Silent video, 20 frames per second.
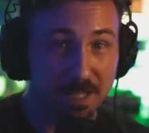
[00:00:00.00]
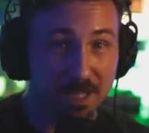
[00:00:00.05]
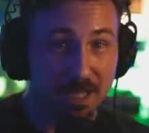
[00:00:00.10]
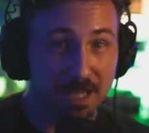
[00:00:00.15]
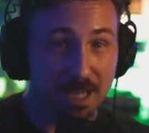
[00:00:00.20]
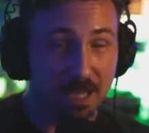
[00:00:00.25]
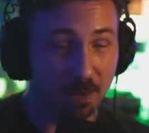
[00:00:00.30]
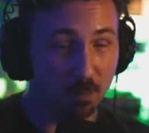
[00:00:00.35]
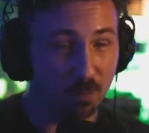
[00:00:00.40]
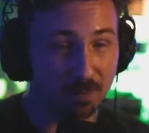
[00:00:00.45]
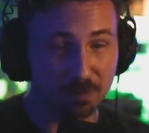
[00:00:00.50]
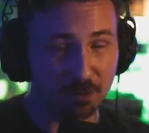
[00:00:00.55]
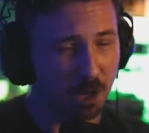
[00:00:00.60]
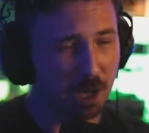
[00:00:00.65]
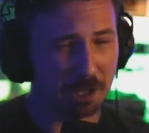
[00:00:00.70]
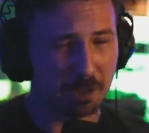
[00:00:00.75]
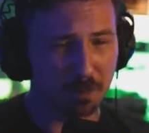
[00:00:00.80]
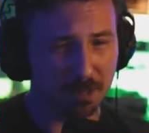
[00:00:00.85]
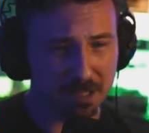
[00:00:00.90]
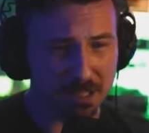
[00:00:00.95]
And we've
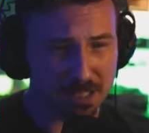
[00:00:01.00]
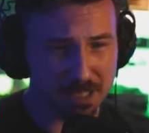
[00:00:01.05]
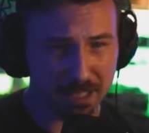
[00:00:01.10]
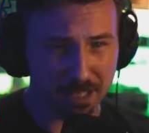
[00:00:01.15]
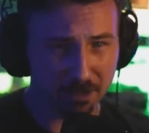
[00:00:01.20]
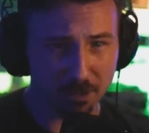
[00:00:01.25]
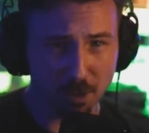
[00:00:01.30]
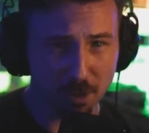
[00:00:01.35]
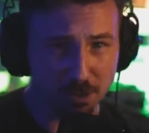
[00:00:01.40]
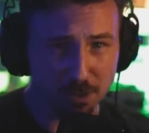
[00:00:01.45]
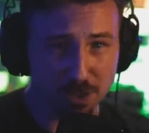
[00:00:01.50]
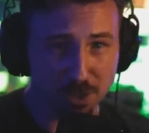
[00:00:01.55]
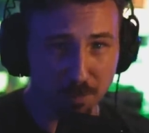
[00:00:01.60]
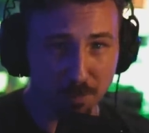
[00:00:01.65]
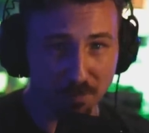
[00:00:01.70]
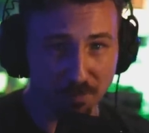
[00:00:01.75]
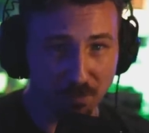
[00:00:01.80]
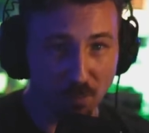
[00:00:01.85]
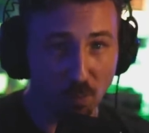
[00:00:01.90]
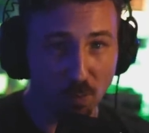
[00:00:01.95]
talked about this technology
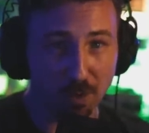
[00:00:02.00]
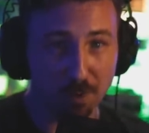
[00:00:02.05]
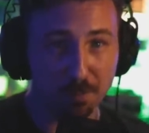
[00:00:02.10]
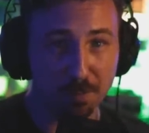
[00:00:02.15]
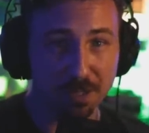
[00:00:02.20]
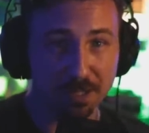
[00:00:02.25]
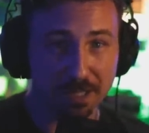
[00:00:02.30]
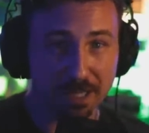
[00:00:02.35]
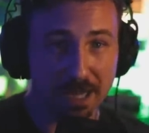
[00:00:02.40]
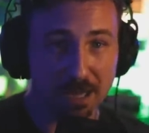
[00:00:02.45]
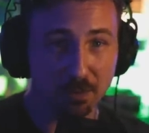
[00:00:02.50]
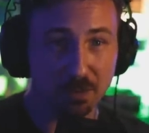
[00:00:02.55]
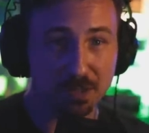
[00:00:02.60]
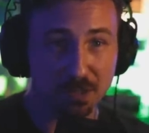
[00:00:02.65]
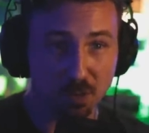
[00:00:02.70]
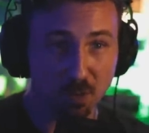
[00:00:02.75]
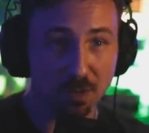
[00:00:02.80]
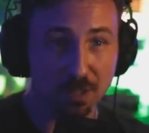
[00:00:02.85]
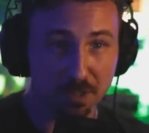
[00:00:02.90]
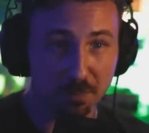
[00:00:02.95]
before, but now it's
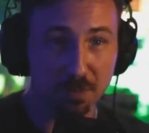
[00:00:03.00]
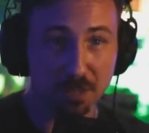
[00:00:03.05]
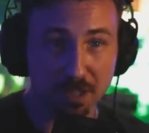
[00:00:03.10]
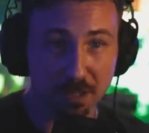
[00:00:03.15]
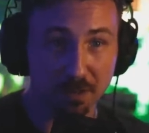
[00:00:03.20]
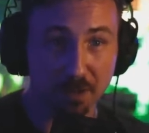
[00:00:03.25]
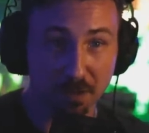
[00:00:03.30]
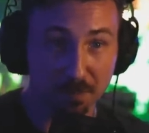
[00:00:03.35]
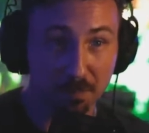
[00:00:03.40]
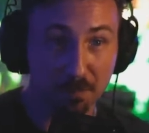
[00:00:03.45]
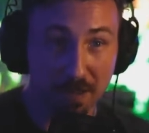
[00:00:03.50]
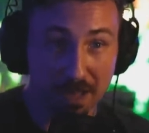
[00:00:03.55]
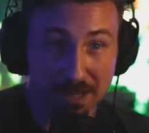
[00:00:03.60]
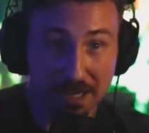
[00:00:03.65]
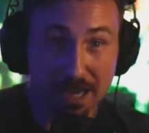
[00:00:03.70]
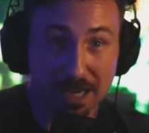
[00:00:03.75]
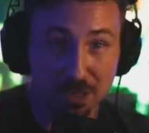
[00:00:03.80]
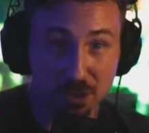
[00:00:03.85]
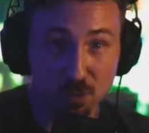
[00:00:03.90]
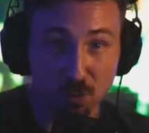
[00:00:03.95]
going to be a, a, an
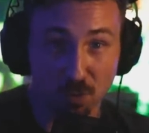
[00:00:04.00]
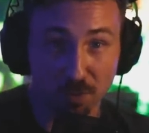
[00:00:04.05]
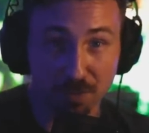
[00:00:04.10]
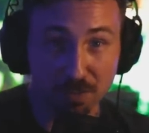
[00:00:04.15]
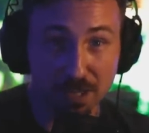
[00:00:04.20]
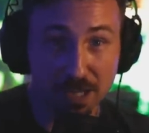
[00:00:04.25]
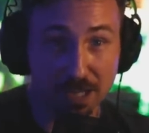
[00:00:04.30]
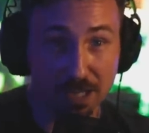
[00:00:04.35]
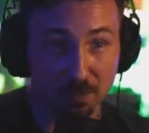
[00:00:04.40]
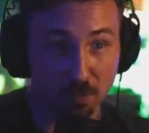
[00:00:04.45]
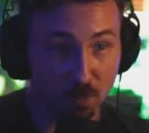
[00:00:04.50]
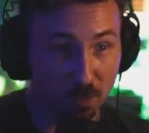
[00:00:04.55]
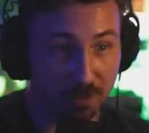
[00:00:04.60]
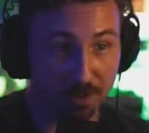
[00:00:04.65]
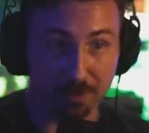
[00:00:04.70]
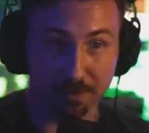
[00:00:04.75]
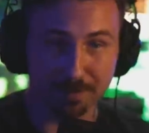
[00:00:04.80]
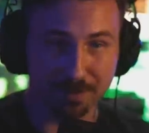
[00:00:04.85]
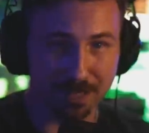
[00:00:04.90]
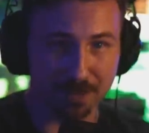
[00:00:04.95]
actual thing
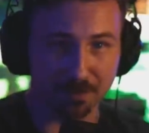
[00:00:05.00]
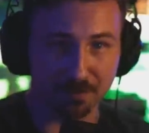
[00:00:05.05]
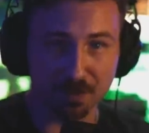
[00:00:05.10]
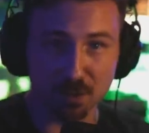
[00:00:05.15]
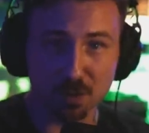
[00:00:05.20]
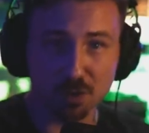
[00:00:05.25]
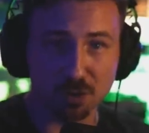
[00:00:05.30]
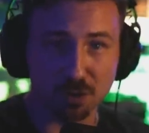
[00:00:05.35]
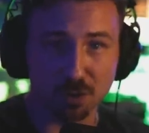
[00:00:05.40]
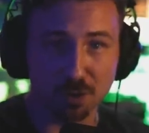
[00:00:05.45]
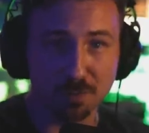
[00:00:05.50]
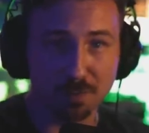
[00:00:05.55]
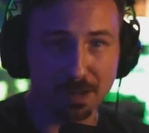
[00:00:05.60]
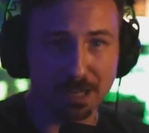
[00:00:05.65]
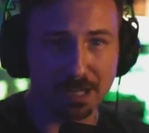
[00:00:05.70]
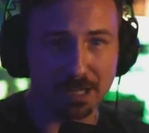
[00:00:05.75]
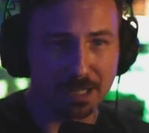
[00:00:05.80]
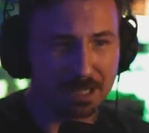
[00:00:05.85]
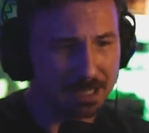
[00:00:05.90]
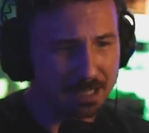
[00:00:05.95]
where in the future you
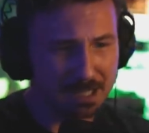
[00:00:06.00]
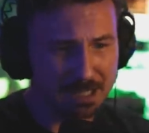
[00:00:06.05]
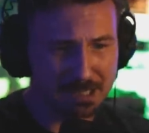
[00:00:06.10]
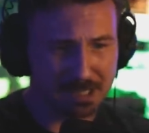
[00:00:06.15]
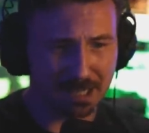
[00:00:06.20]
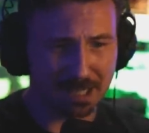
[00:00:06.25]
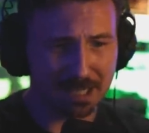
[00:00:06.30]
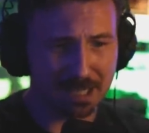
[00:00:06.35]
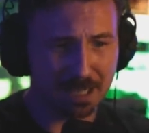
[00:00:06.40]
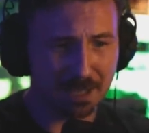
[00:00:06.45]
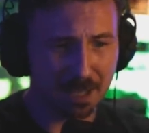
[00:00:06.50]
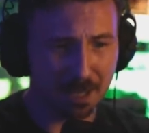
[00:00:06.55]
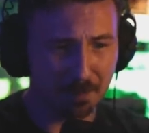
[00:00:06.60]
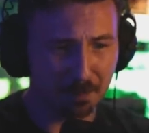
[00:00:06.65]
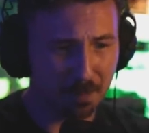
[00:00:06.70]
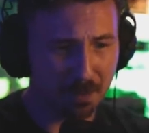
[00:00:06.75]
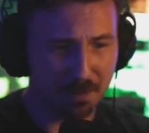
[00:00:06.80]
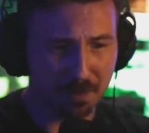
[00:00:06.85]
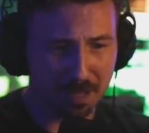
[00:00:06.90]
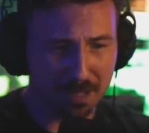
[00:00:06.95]
may sign
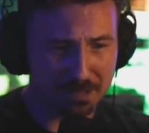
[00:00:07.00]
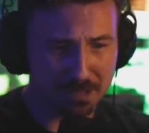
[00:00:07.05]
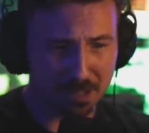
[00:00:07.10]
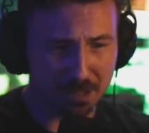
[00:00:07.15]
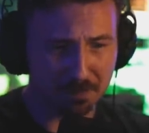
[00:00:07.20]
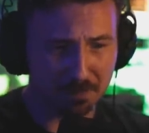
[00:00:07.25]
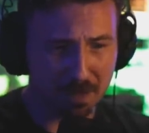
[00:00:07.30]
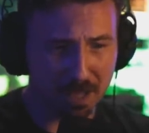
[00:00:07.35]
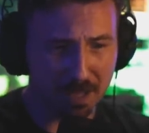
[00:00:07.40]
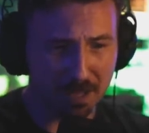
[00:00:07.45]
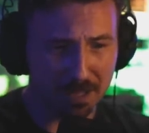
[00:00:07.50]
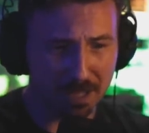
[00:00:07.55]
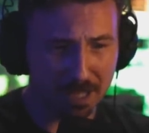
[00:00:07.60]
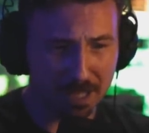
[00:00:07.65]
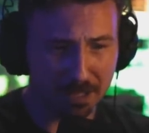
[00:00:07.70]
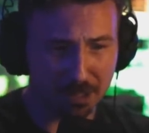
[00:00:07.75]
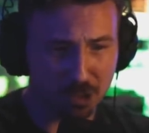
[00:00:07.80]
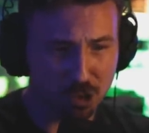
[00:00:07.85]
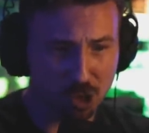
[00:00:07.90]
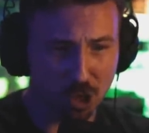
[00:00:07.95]
up as a uh,
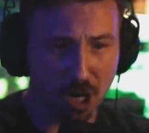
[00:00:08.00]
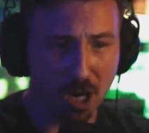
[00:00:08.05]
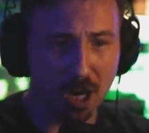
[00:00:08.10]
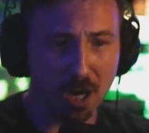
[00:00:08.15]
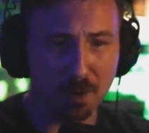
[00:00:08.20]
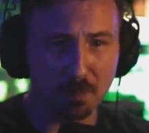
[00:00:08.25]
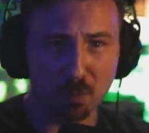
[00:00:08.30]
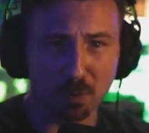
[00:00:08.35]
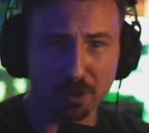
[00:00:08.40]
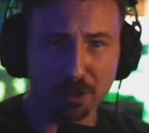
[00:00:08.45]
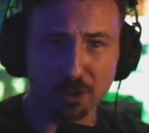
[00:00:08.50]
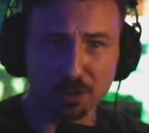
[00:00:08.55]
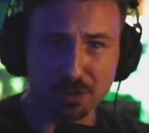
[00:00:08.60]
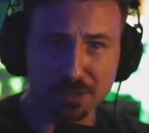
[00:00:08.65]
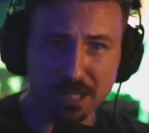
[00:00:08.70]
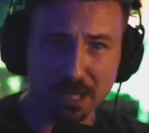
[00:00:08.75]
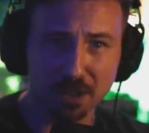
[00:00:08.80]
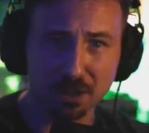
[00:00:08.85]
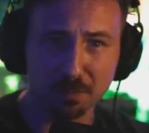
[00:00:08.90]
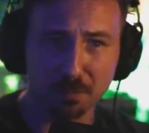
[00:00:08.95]
at a job where you're
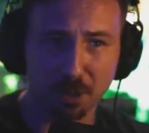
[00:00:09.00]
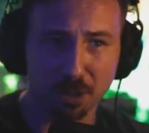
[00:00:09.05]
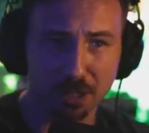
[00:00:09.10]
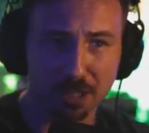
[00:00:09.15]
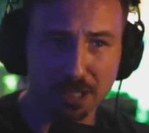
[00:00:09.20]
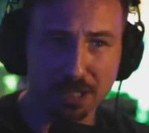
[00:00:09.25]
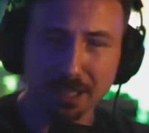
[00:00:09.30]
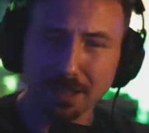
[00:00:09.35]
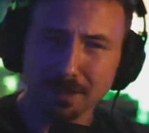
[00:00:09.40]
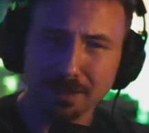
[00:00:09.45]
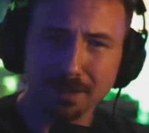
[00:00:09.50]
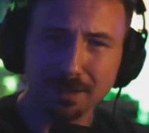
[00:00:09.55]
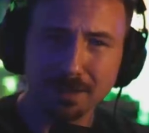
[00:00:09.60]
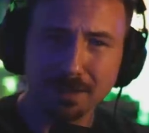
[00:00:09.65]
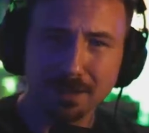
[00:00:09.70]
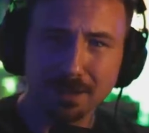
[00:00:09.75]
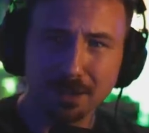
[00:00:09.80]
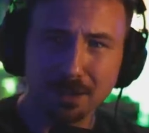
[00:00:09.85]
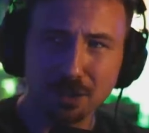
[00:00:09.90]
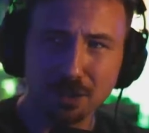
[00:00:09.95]
telemarketing
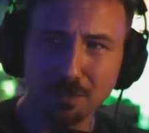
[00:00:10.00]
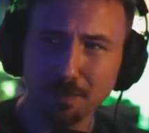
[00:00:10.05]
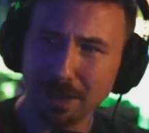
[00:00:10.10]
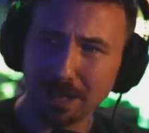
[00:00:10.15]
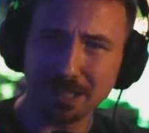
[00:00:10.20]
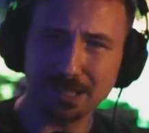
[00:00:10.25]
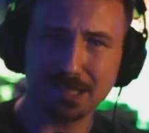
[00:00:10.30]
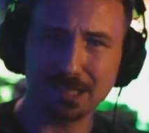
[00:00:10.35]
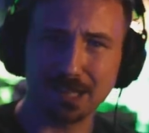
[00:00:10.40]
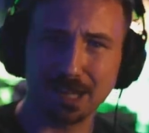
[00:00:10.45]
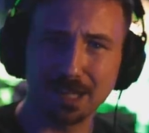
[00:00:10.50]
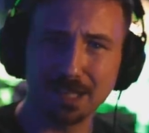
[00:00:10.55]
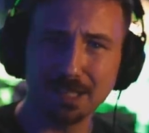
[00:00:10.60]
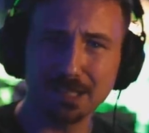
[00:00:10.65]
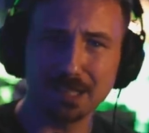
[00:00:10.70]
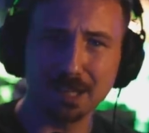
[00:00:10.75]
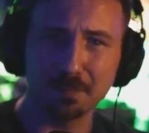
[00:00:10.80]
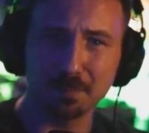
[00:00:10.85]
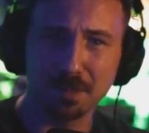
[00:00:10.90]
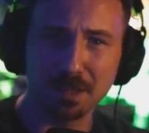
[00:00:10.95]
you might sign
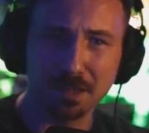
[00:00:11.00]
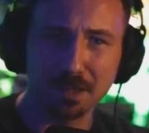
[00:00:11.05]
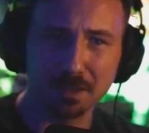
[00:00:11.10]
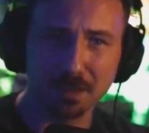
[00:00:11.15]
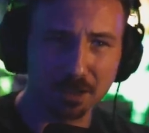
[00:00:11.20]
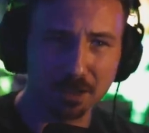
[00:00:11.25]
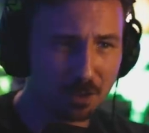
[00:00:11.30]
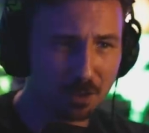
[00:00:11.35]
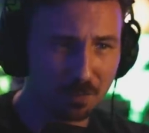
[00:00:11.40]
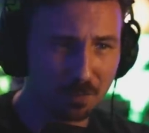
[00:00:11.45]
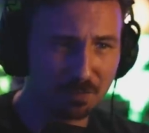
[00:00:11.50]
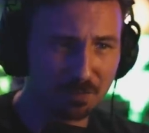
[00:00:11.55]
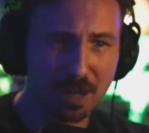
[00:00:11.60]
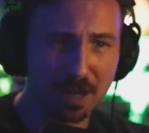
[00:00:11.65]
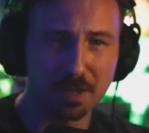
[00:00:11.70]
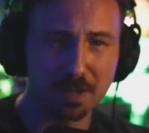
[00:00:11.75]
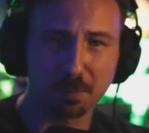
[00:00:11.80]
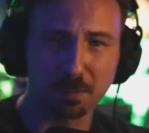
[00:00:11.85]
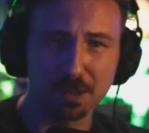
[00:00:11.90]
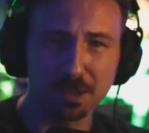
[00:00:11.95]
something a little
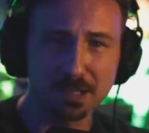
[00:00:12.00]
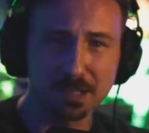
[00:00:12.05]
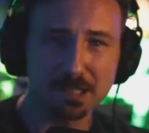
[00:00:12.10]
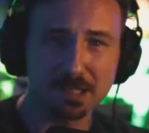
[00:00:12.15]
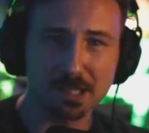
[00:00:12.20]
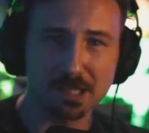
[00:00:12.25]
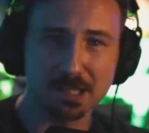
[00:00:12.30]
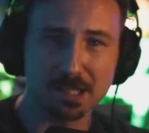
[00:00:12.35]
fine print that says